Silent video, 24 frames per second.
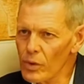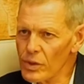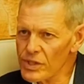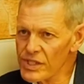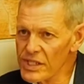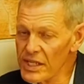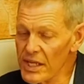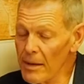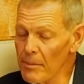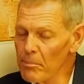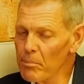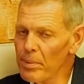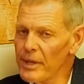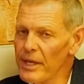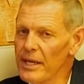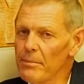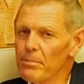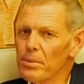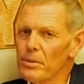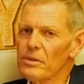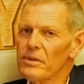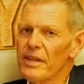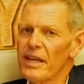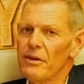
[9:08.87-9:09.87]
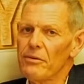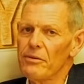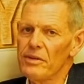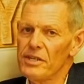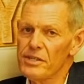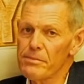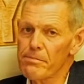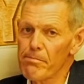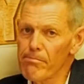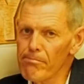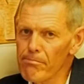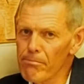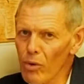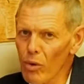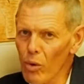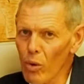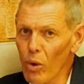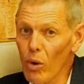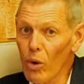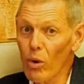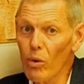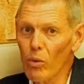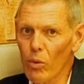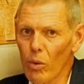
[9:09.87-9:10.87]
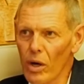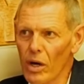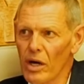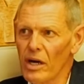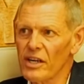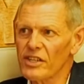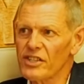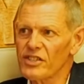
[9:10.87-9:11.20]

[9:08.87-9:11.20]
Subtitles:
some people there is more work